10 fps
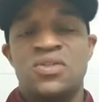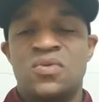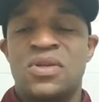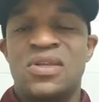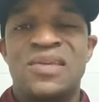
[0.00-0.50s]
you
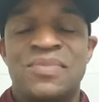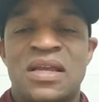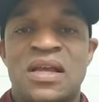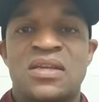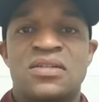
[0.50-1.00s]
want to keep
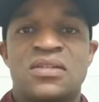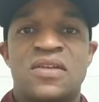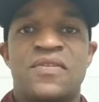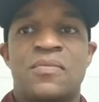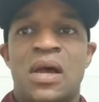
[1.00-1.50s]
that kind of
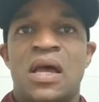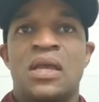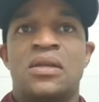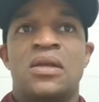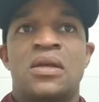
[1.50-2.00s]
stuff in
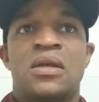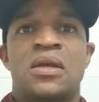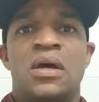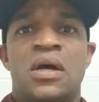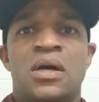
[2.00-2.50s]
mind.
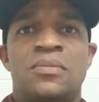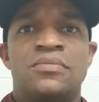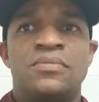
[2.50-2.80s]
Um,